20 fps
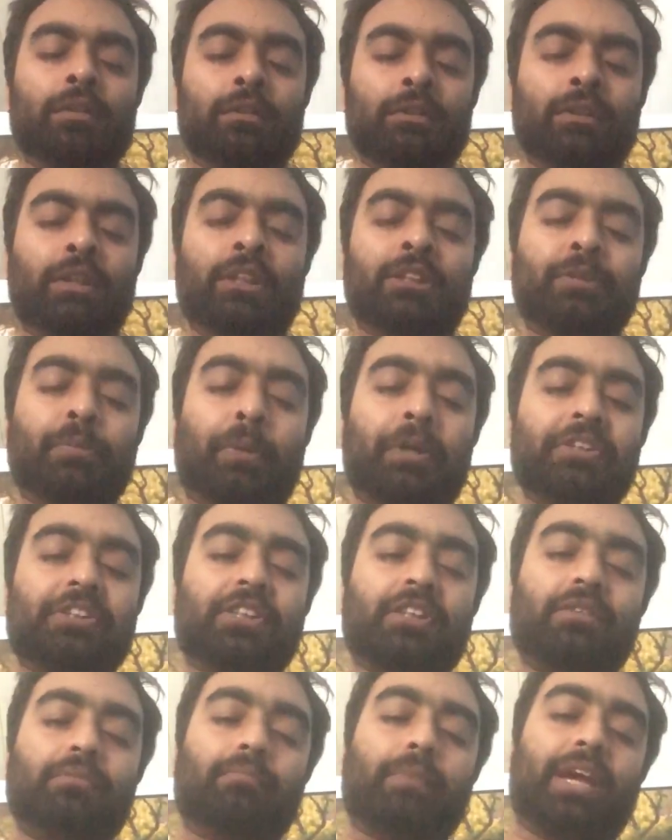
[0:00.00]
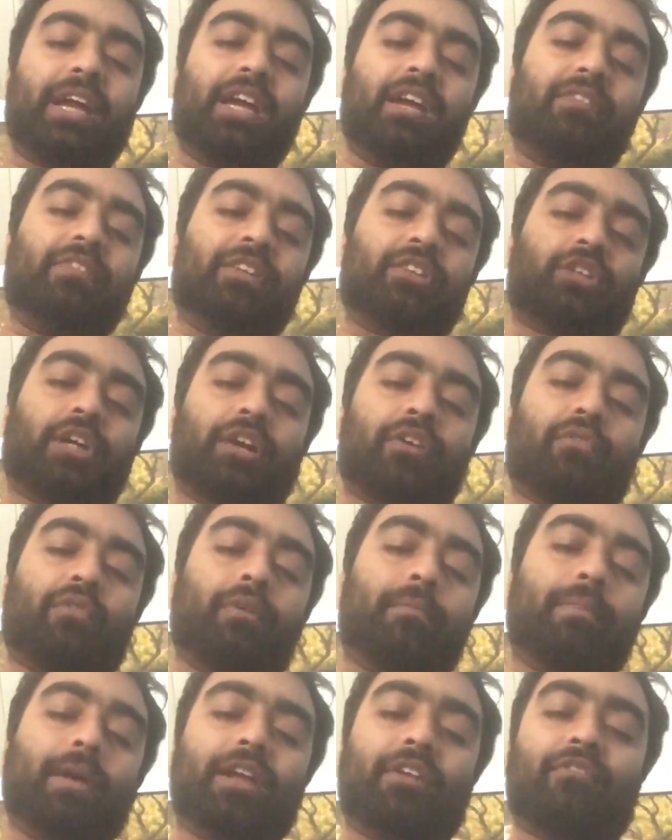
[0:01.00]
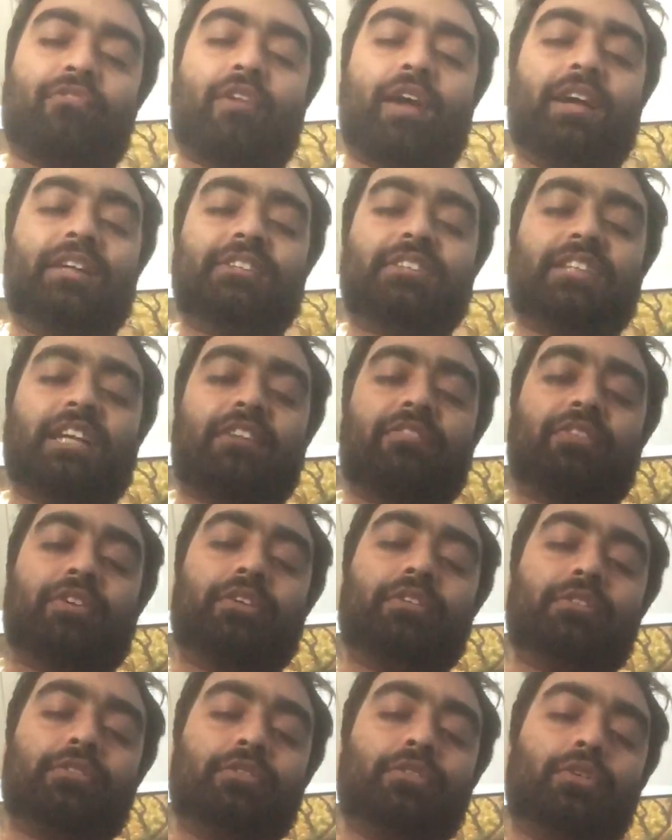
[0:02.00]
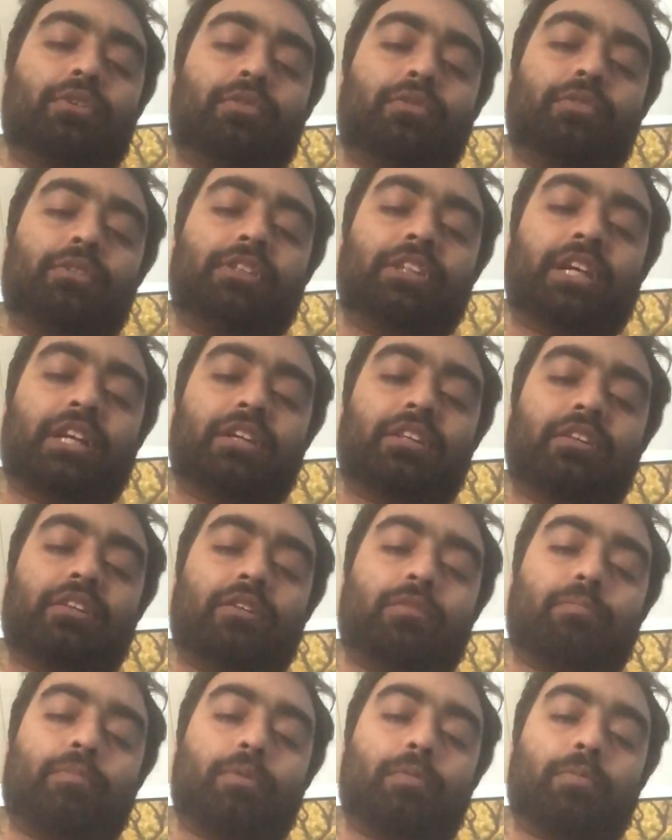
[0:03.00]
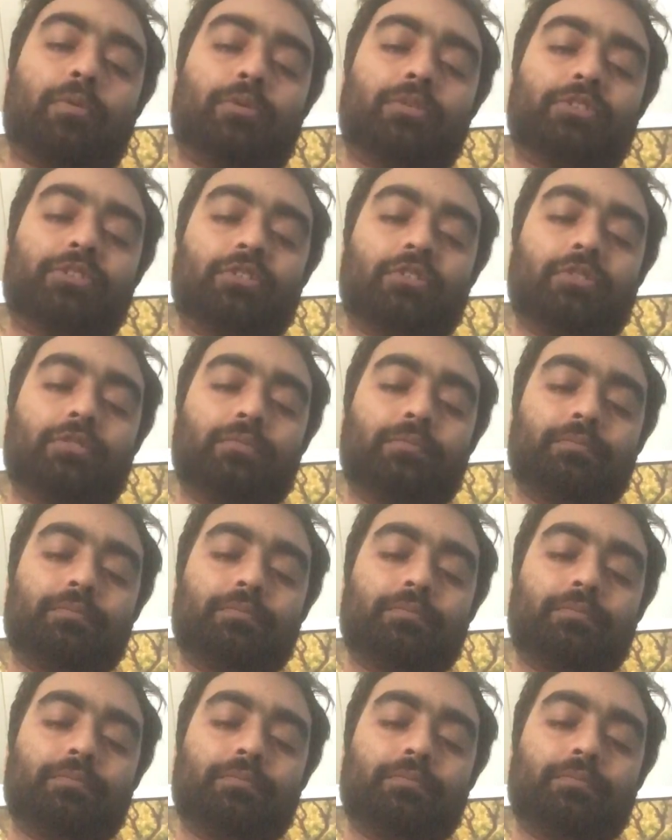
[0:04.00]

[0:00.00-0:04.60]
This person may even try to remain friends after you reject the proposal.